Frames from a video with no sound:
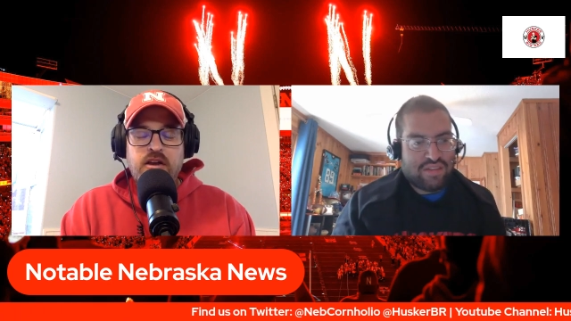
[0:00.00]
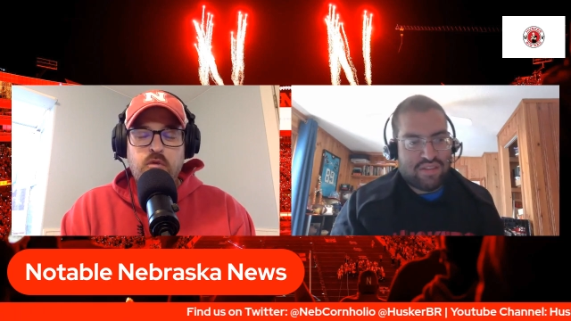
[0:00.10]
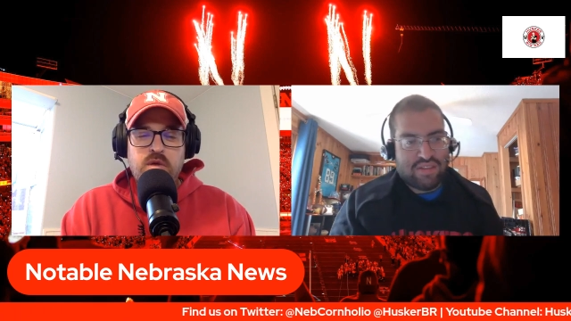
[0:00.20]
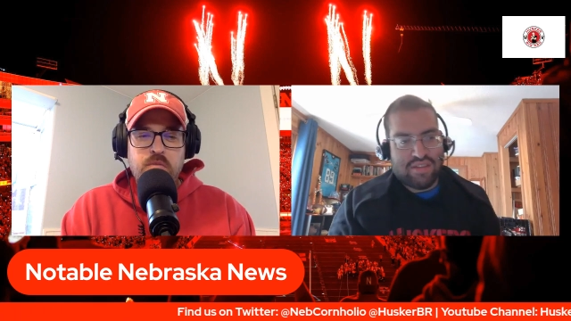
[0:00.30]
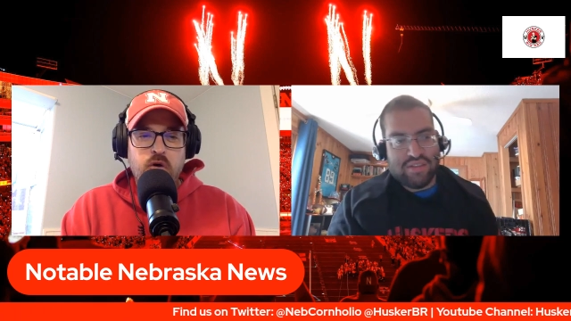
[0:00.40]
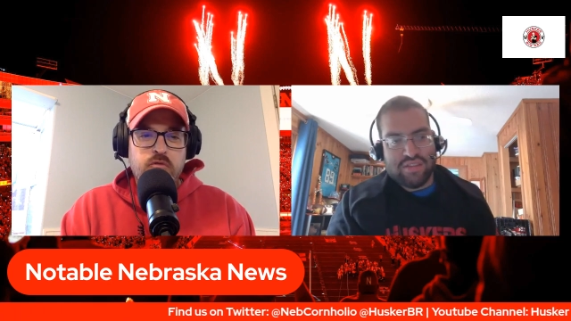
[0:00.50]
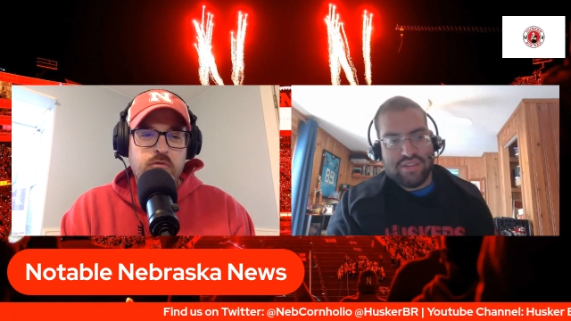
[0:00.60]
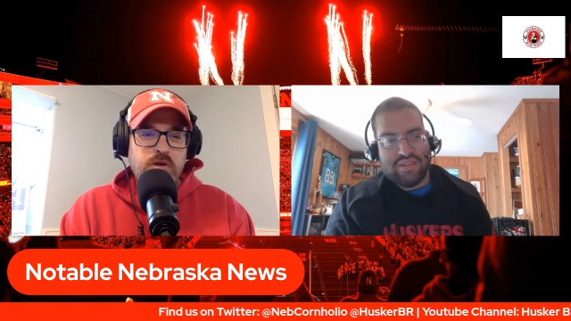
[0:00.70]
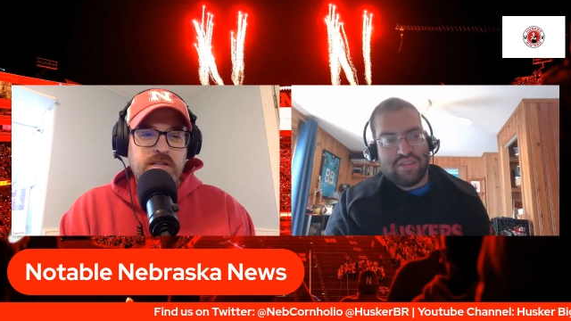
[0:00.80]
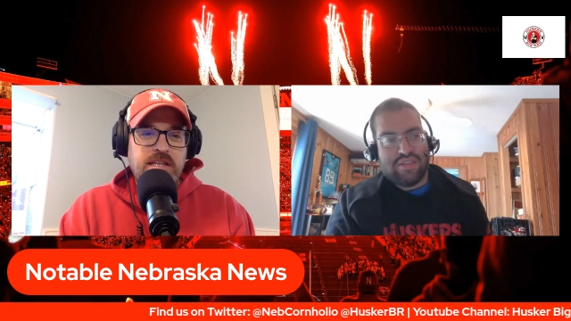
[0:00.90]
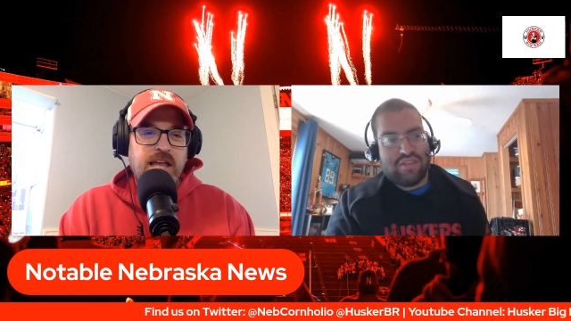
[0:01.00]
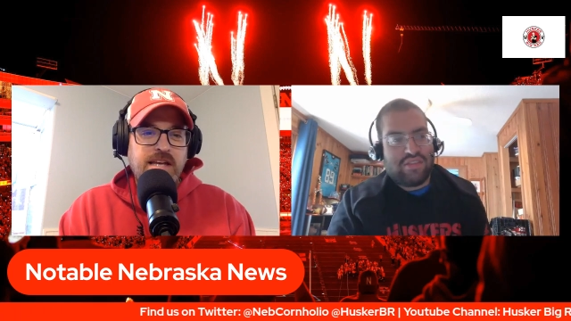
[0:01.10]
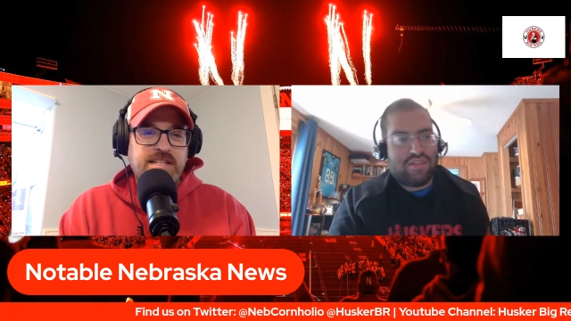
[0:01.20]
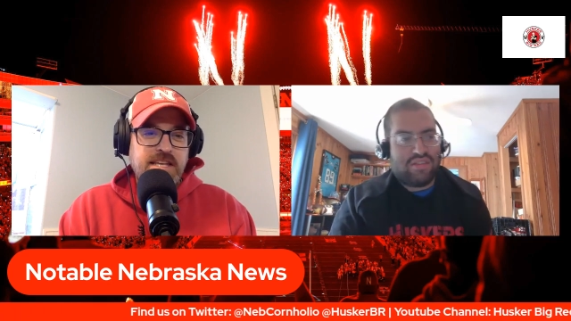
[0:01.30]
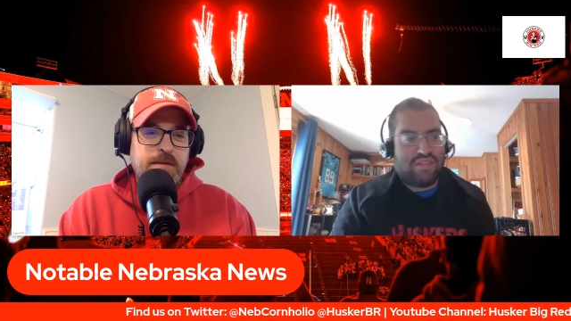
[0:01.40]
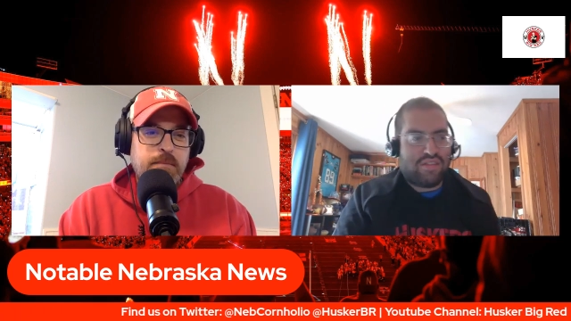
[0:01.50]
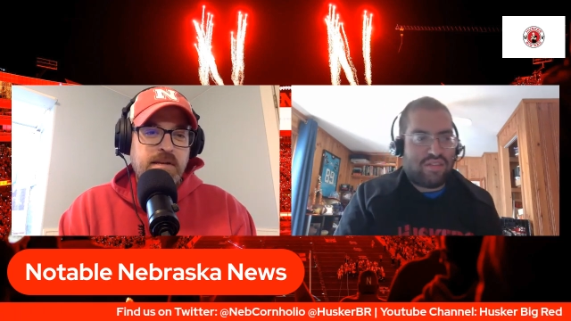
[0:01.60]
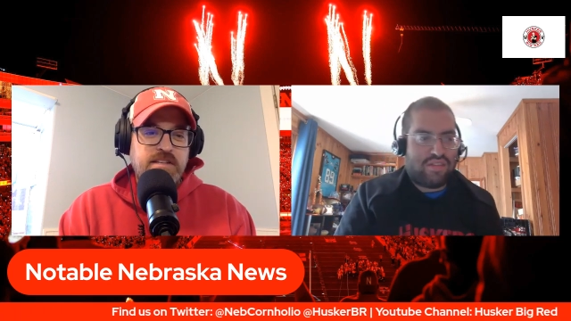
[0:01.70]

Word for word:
Speaker 1: I know we both really liked him and